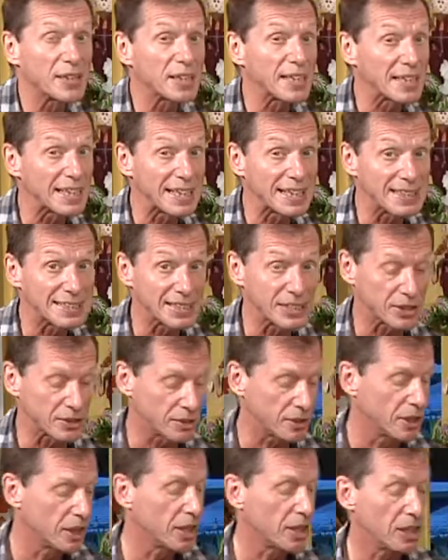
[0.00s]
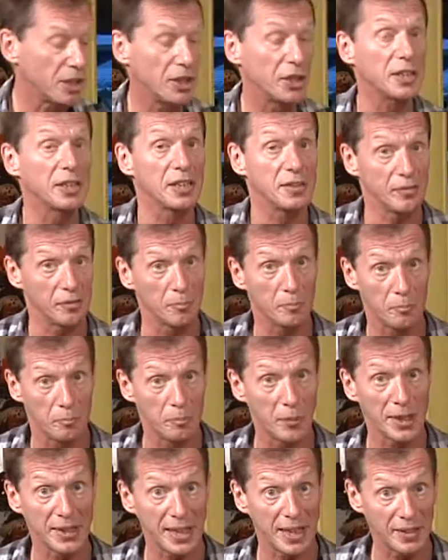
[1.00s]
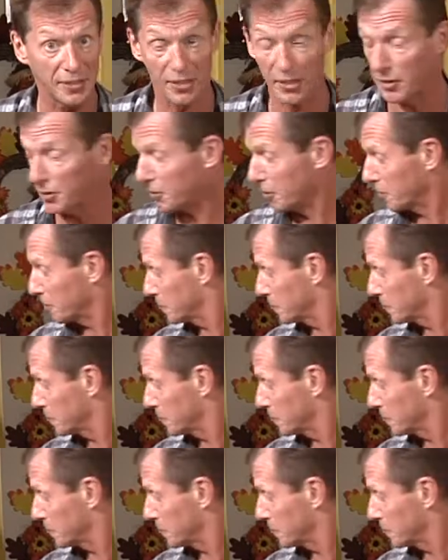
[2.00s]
glazier, you can even make that thinner.